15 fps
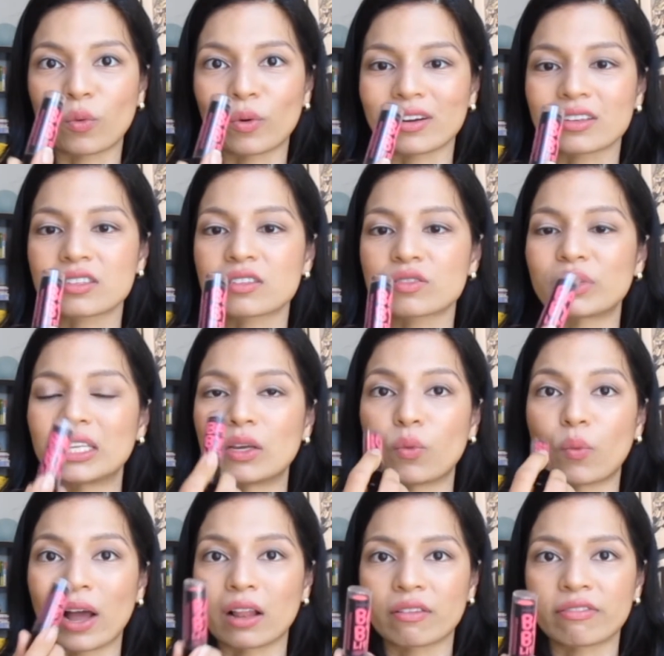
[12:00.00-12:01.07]
works really
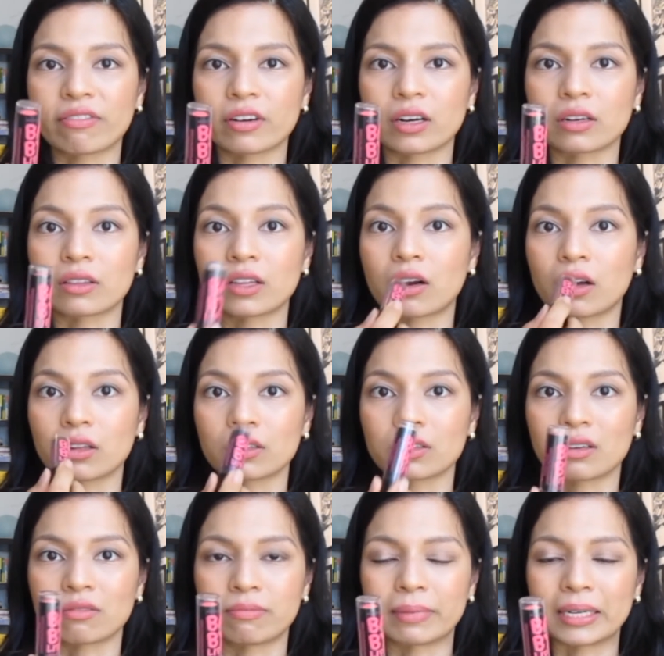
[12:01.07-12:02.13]
well for the color
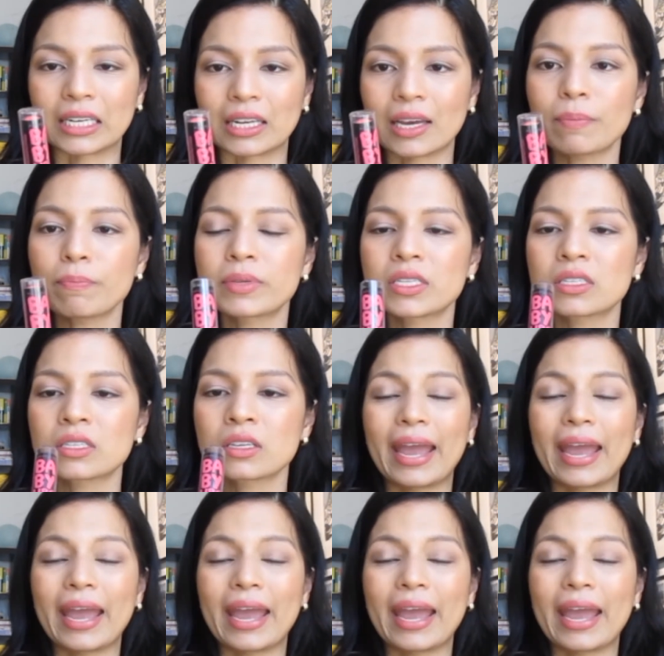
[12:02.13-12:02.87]
of my lips.